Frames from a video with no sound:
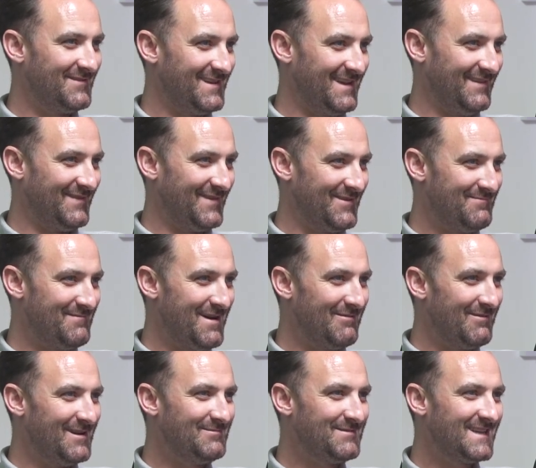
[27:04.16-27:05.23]
even on my
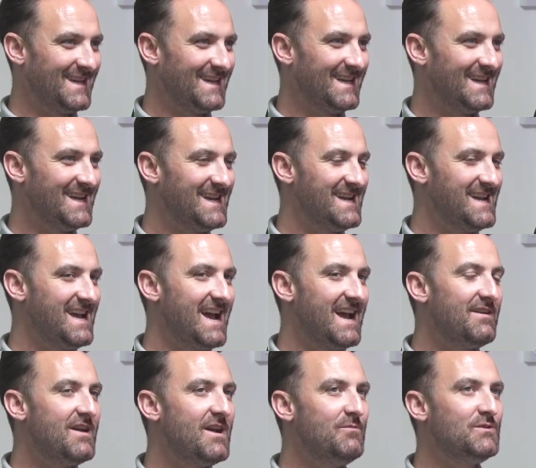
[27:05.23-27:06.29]
website.
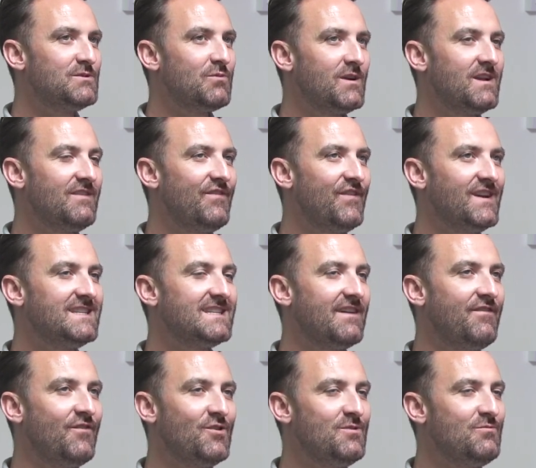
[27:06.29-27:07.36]
It was one of the things I
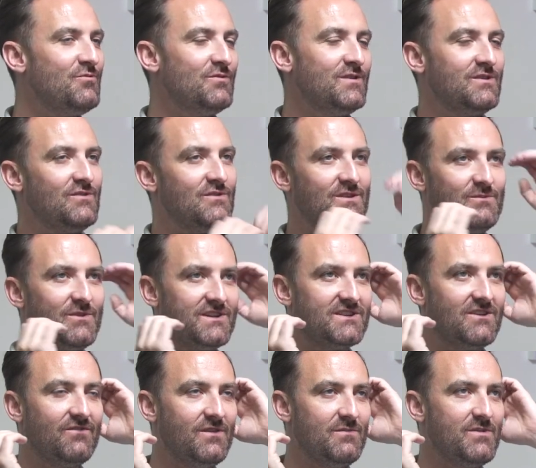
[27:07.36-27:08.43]
thought they were only doing it with a
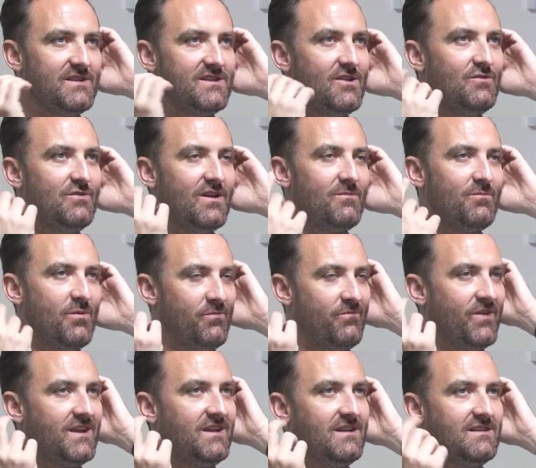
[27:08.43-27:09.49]
survey, but now that I'm
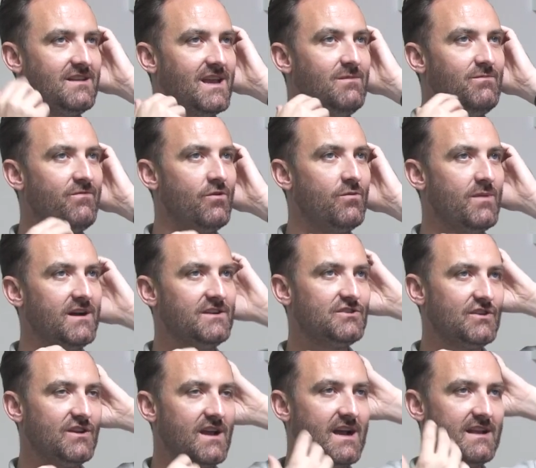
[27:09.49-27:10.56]
thinking Typeform
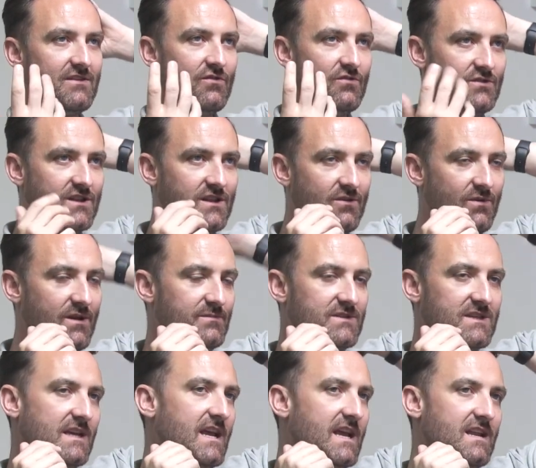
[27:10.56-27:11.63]
actually add it onto the
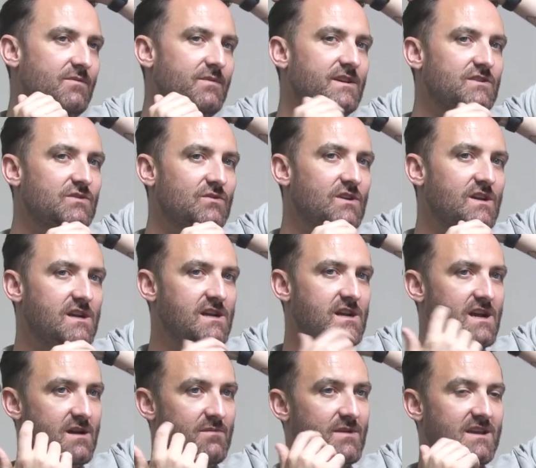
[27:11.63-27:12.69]
website anyway, so
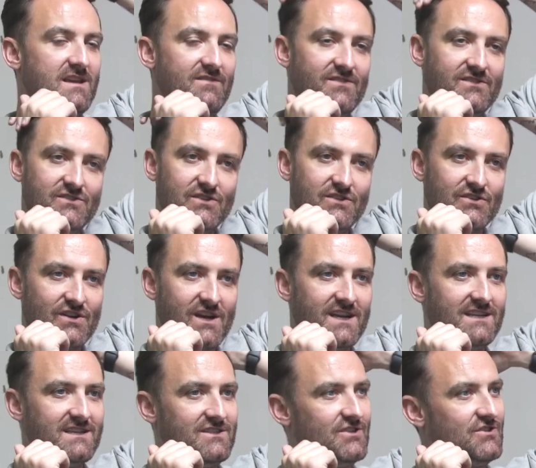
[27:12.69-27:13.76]
I might even just
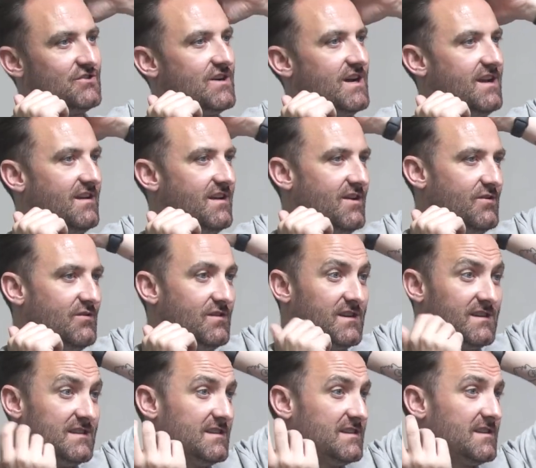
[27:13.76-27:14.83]
trial it out. Cause I